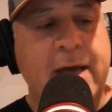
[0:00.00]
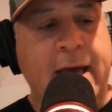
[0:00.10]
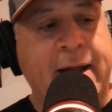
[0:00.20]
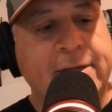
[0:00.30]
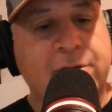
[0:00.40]

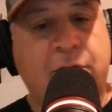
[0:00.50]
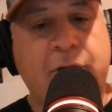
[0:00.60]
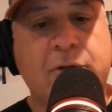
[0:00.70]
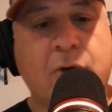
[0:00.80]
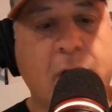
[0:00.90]
and I
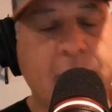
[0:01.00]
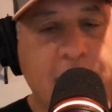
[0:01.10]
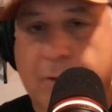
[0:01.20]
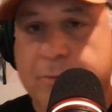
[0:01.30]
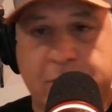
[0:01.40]
started
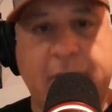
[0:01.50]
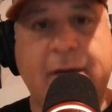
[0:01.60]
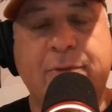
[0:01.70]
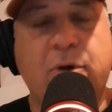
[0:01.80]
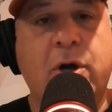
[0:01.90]
talking to him just
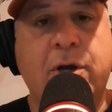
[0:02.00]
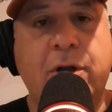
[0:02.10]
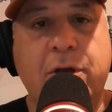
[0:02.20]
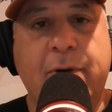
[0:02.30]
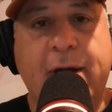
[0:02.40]
like I'm talking
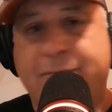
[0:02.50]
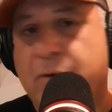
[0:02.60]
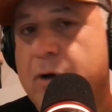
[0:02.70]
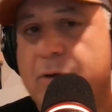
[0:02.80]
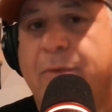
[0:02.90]
to you, and I've
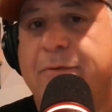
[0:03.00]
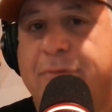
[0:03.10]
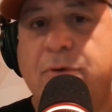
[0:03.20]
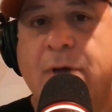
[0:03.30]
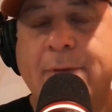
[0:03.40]
talked to him a
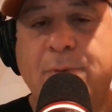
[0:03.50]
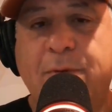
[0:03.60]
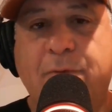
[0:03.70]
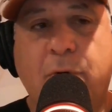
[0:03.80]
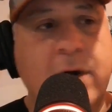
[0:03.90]
few times
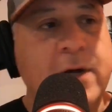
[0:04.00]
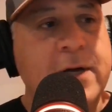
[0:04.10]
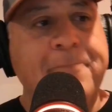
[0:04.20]
before,